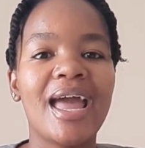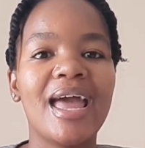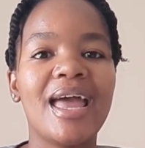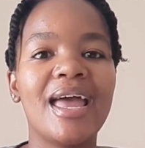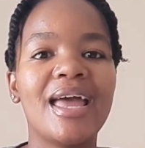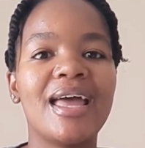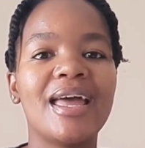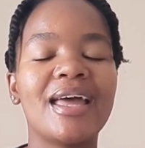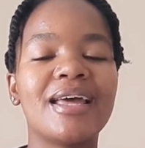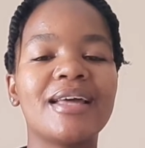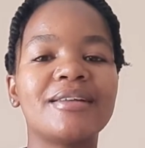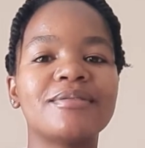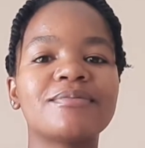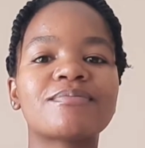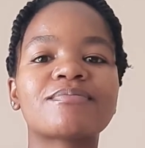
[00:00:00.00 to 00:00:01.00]

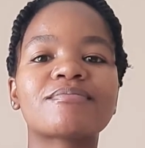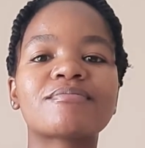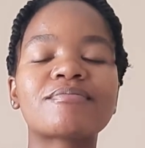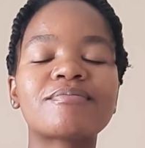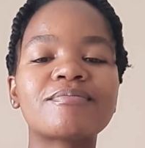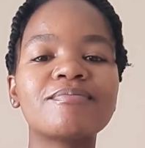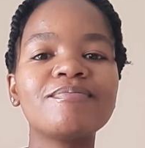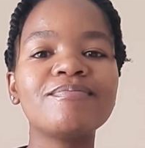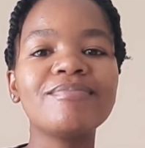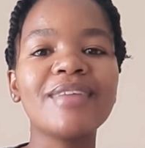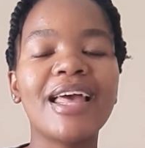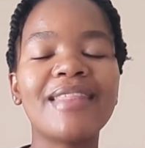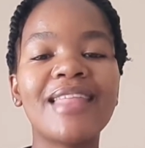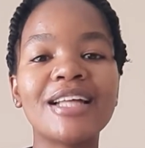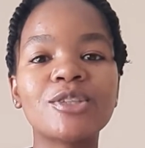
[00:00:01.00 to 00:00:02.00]
And
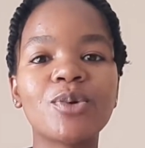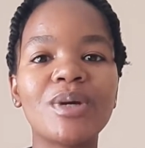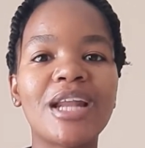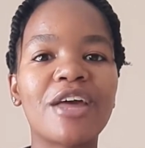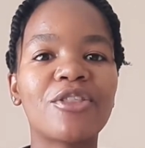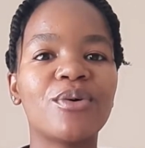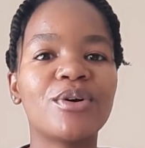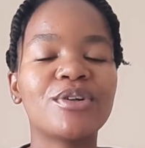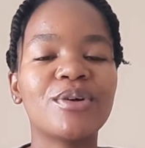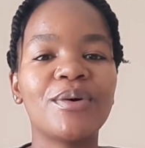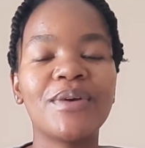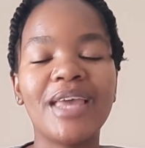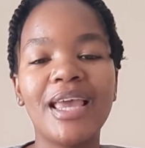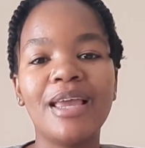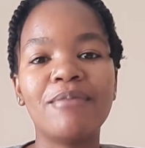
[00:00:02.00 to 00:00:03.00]
that's when I thought,
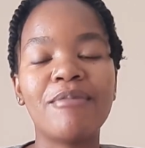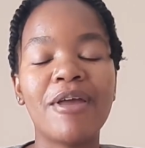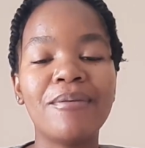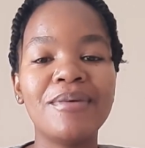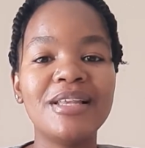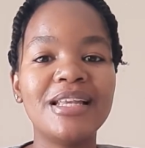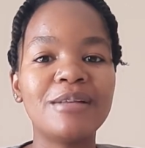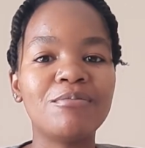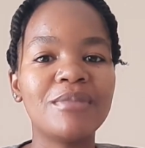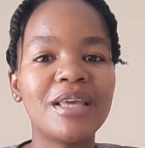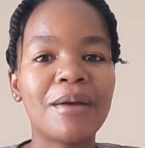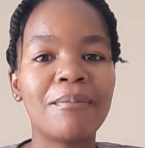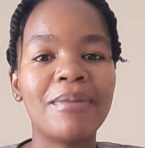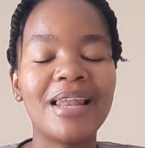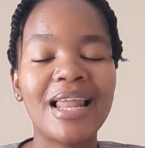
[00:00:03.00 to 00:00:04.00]
okay, maybe let me
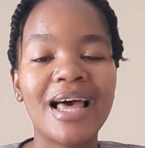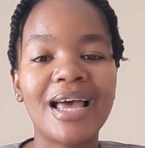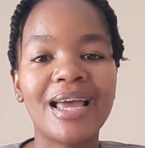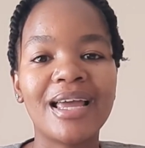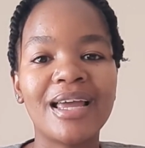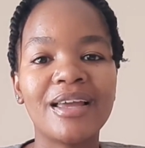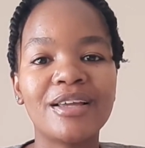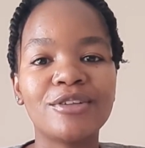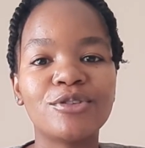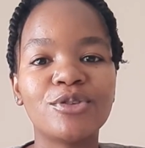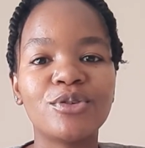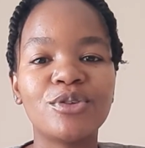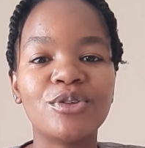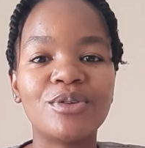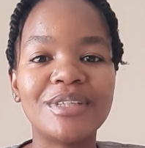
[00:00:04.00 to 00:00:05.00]
apply
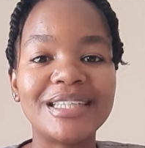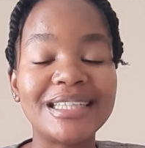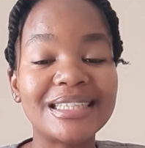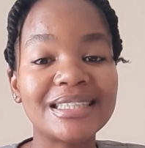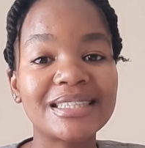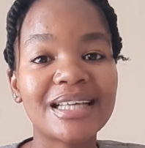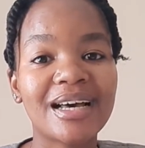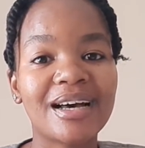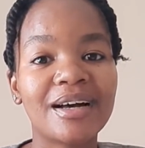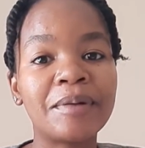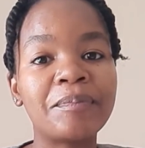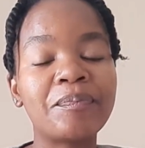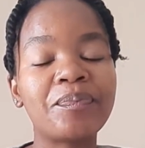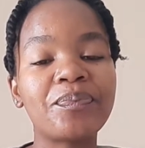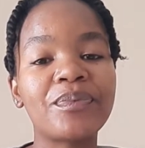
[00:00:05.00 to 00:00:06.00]
to
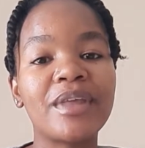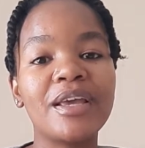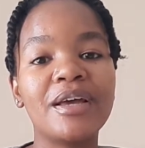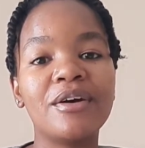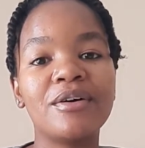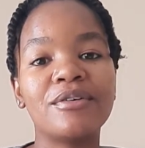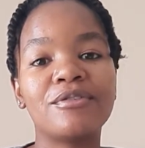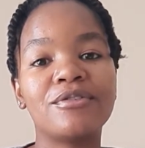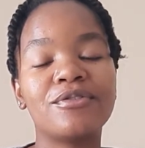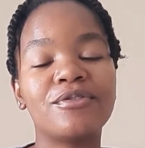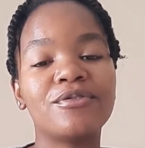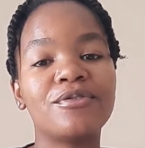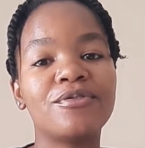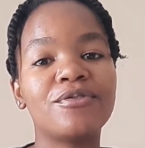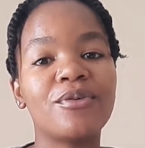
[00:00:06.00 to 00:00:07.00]
UNISA
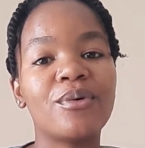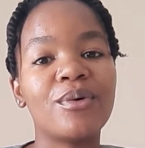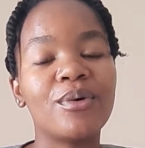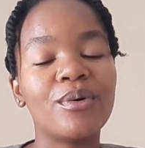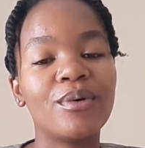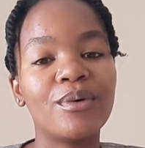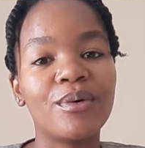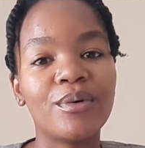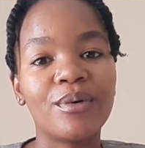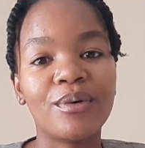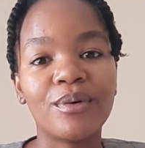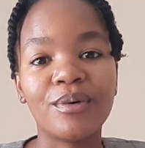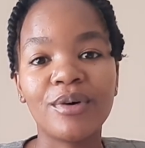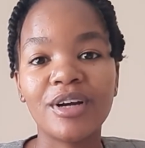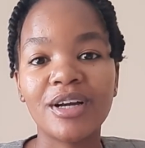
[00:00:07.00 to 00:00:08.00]

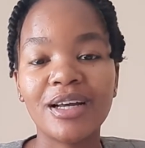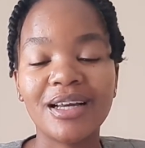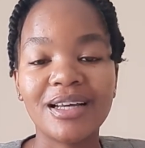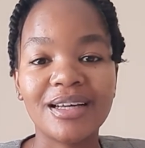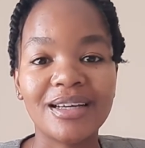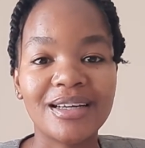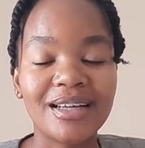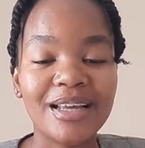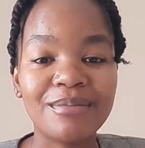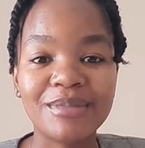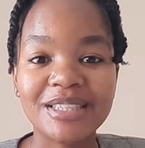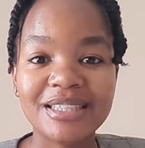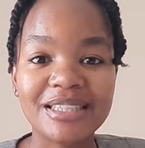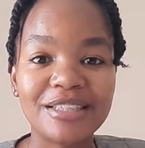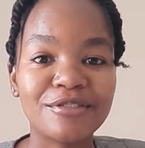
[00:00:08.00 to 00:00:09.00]
for
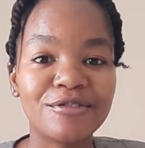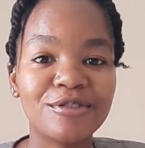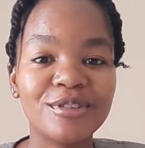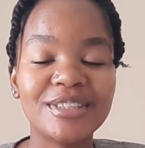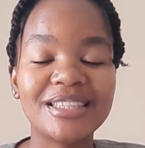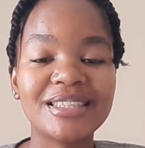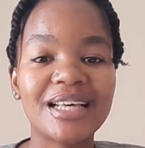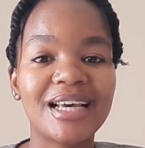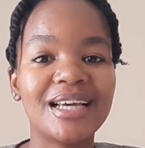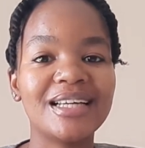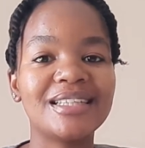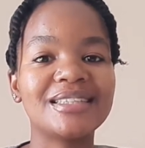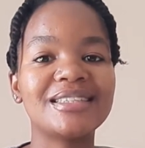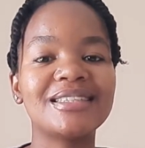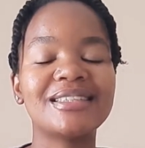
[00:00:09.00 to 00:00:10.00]
MSc in food
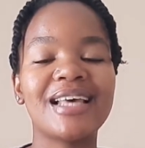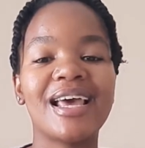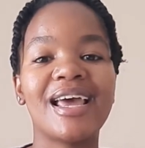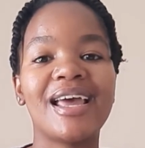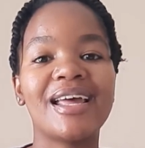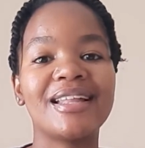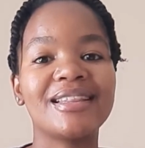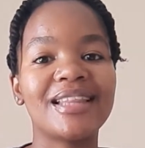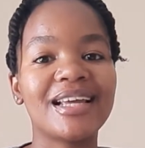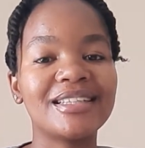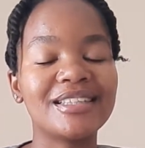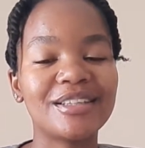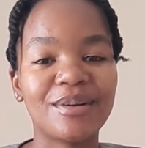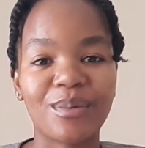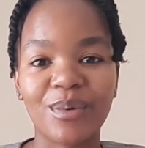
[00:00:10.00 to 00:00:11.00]
science. And that
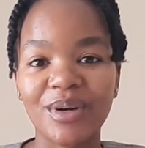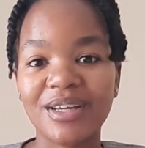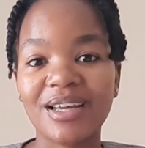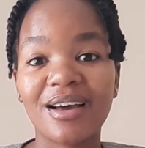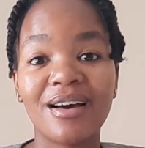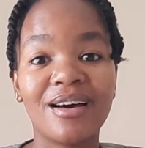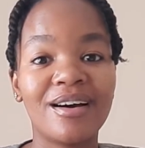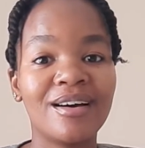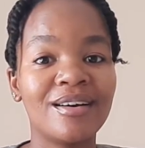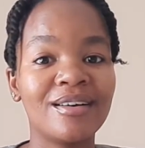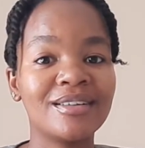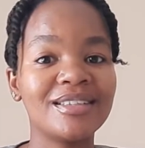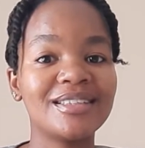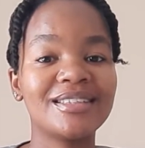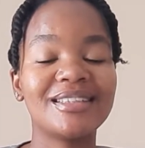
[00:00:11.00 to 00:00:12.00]
didn't work
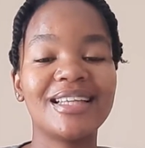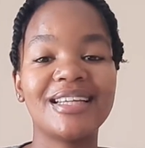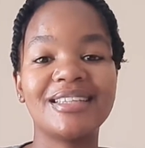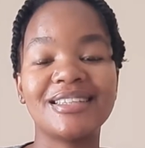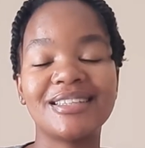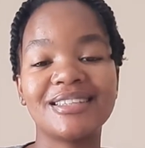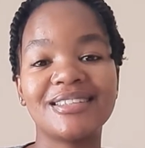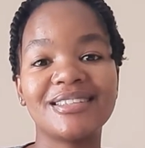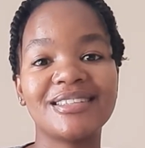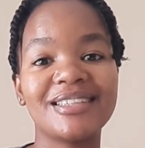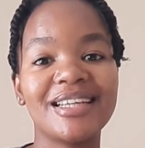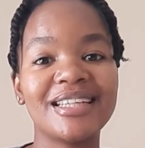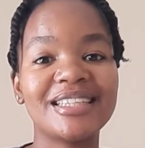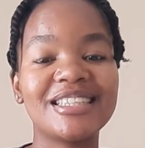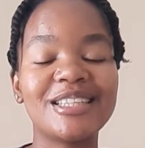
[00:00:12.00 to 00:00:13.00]
out. They didn't
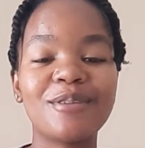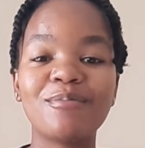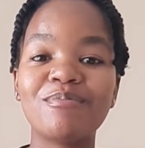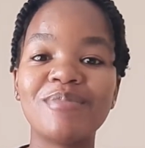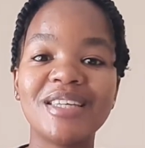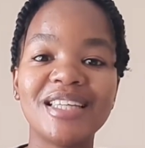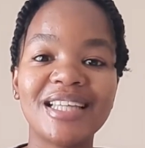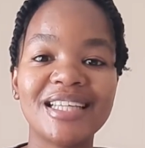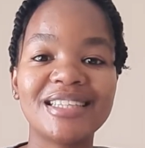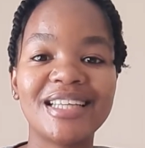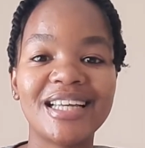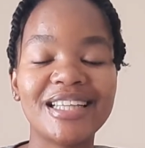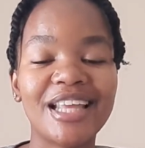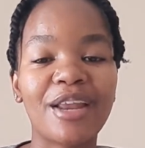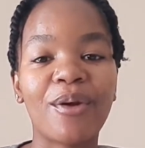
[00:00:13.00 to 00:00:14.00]
accept me. They
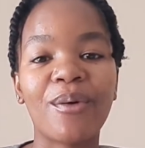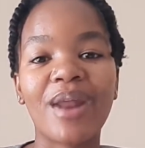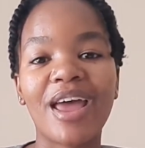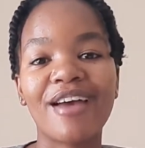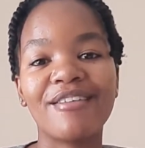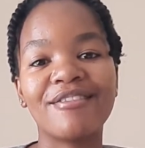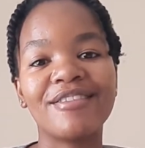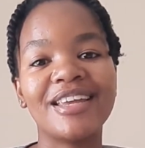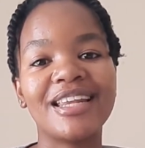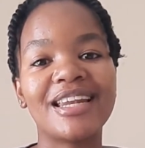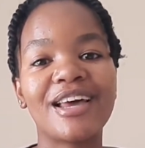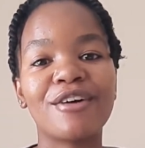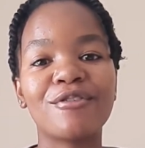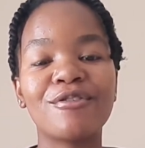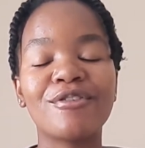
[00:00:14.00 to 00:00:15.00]
said they don't have
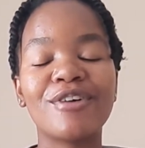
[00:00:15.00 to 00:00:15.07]
enough